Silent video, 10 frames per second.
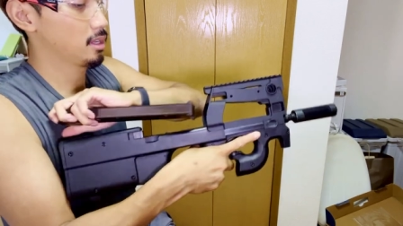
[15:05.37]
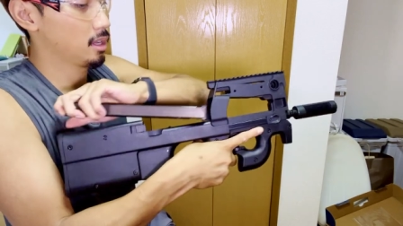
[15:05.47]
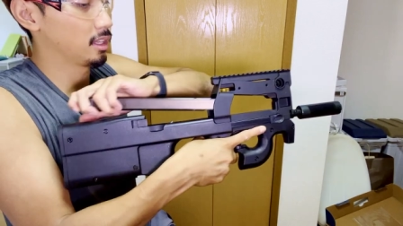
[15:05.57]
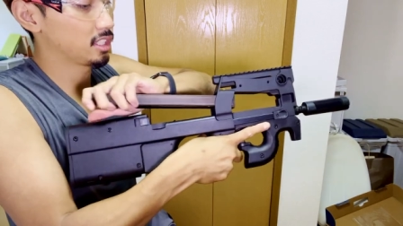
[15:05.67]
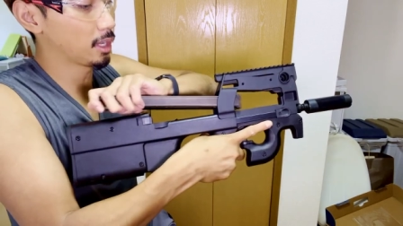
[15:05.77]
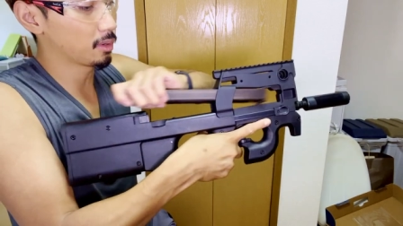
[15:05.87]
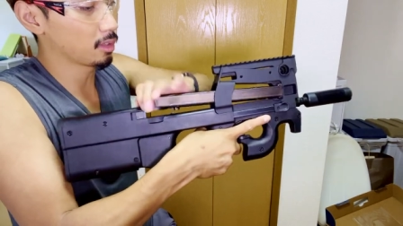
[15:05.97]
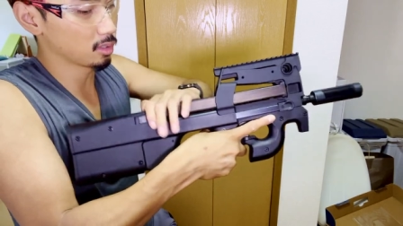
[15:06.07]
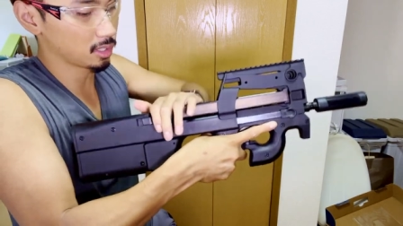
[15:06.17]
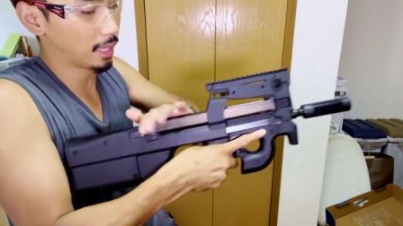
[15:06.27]
Unless you get one of
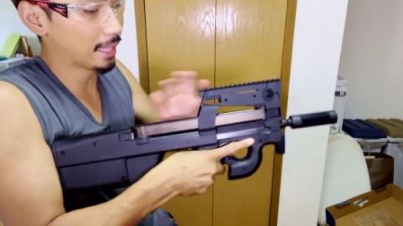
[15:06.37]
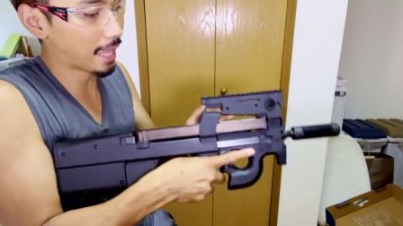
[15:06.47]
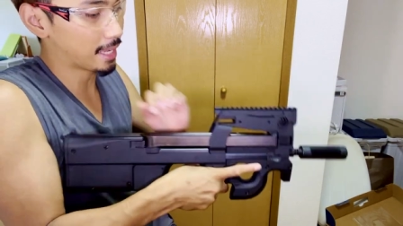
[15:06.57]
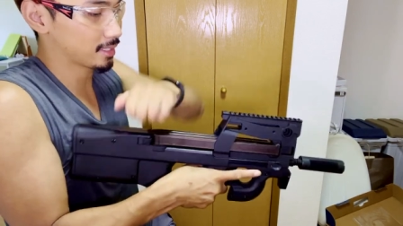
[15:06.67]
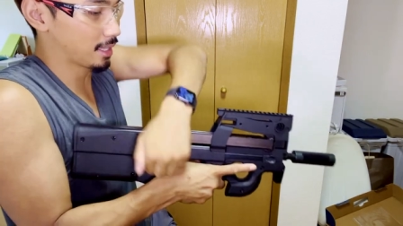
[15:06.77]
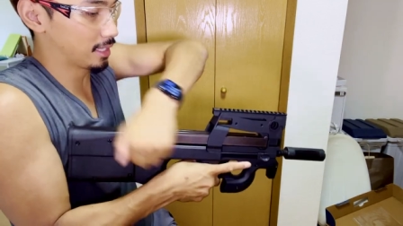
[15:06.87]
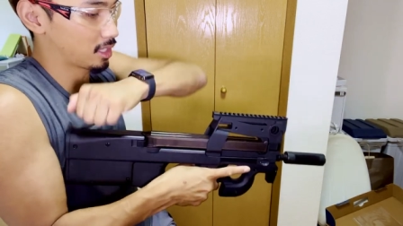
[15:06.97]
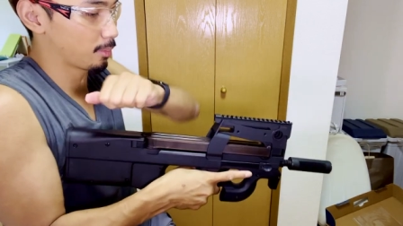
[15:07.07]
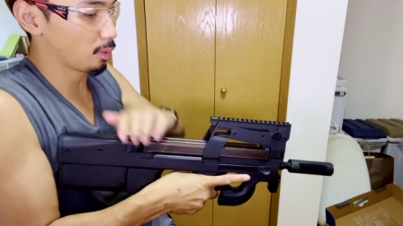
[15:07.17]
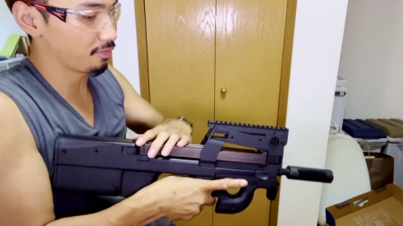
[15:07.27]
those LayLax like
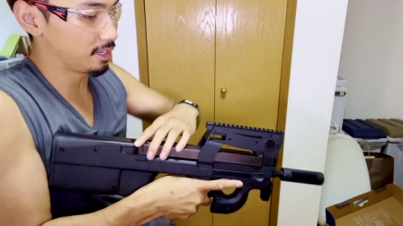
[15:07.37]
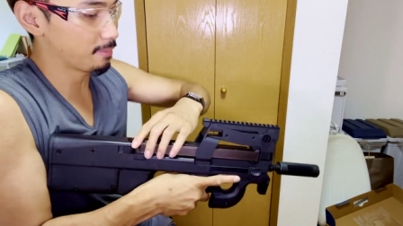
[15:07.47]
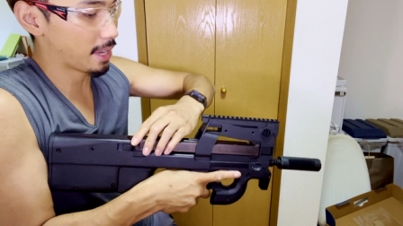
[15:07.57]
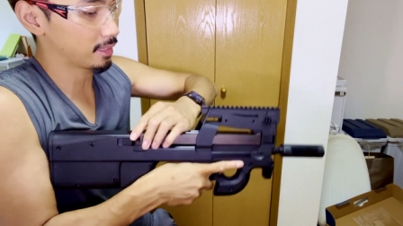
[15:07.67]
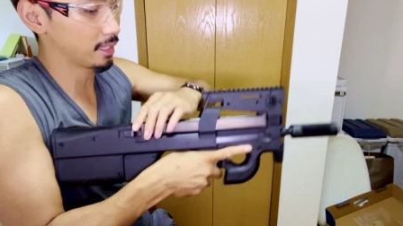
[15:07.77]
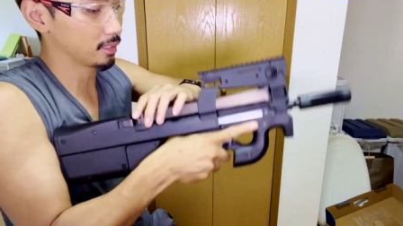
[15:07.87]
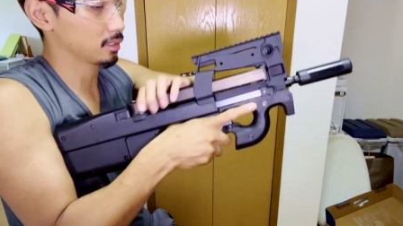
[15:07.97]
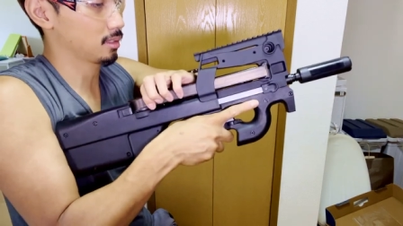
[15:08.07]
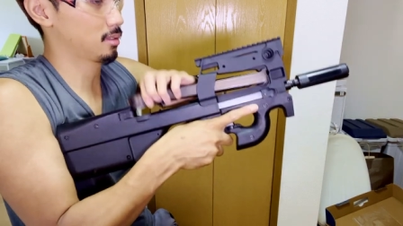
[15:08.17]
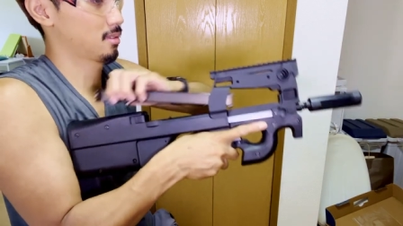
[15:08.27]
double feed mag
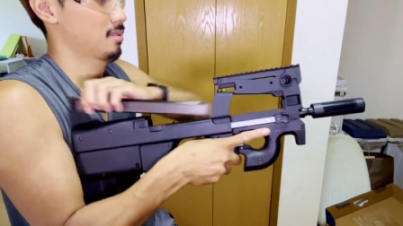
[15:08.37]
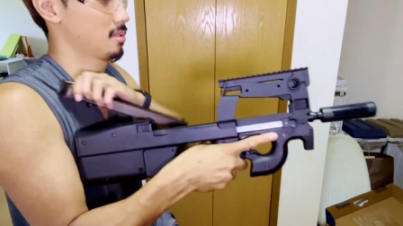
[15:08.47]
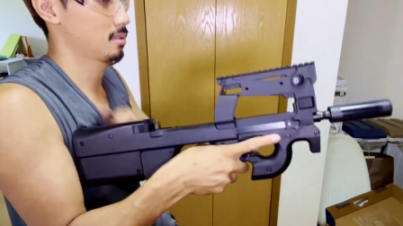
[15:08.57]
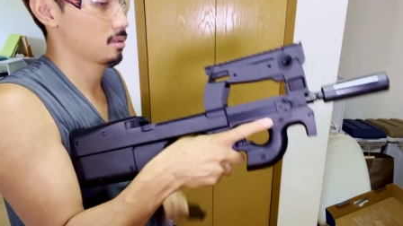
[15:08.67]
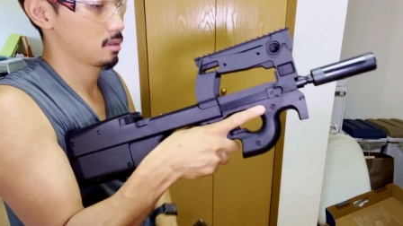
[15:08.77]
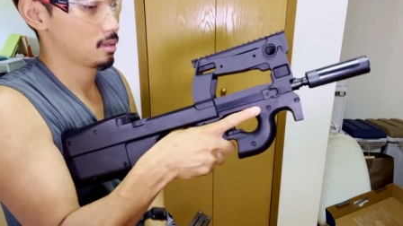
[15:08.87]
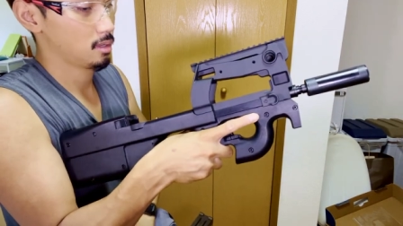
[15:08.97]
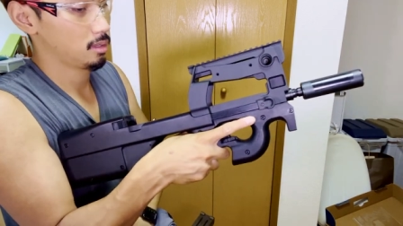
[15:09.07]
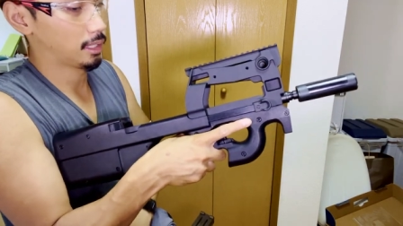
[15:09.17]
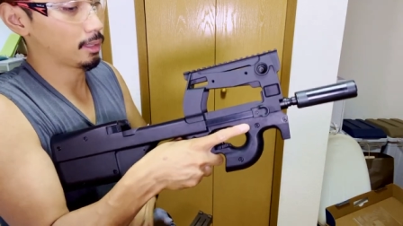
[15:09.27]
things,
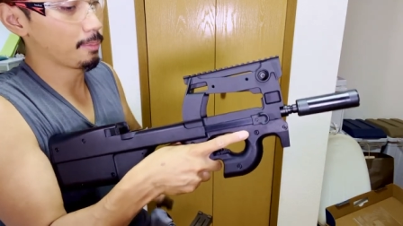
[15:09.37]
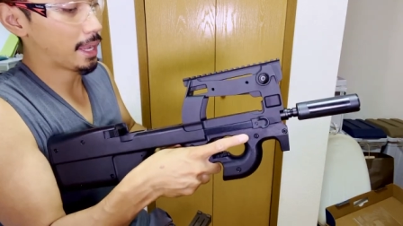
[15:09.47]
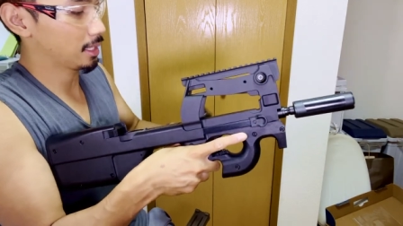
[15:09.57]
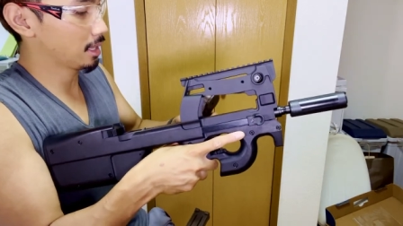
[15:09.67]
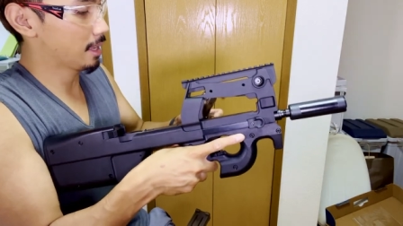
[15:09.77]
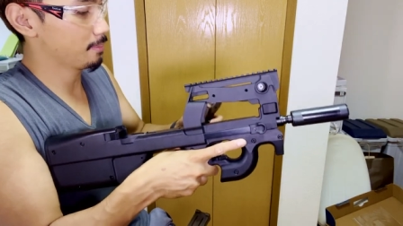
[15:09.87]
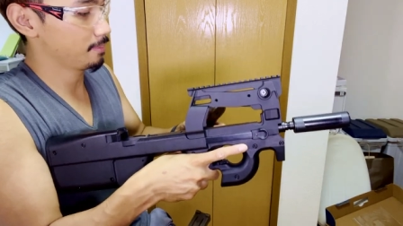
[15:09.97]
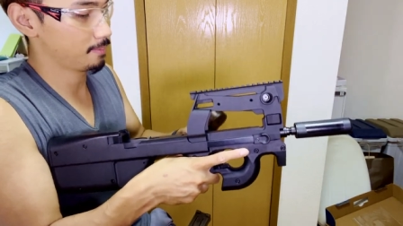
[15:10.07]
like the mag clamp.